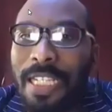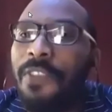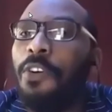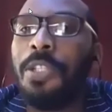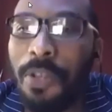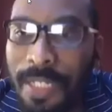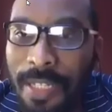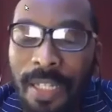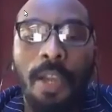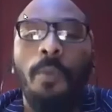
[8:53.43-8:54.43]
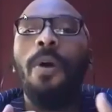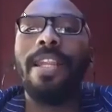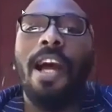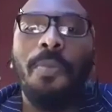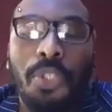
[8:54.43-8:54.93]
but what it helps
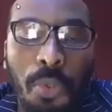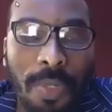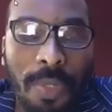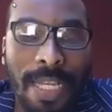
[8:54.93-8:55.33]
do is that